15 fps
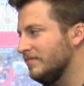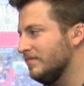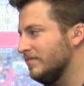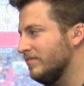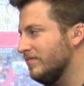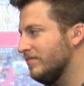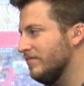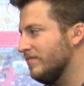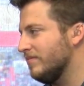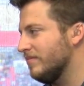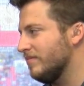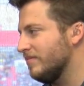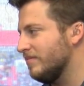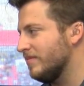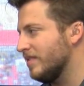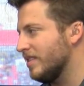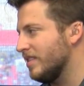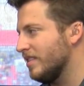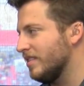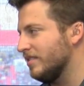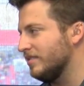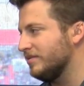
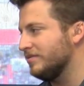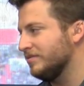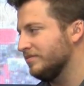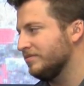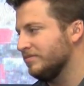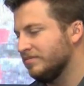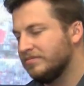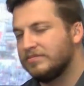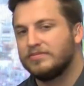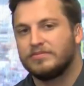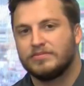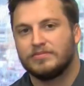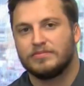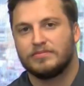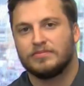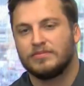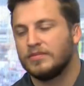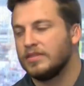[no speech]